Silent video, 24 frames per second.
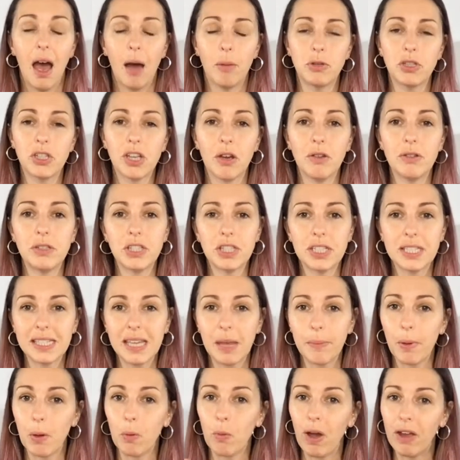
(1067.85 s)
I'm just going to
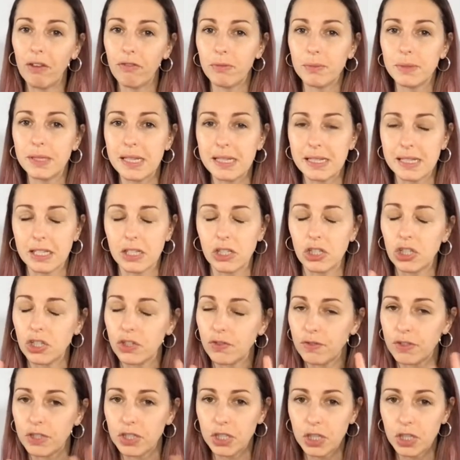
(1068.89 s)
skip away from Sizzix just for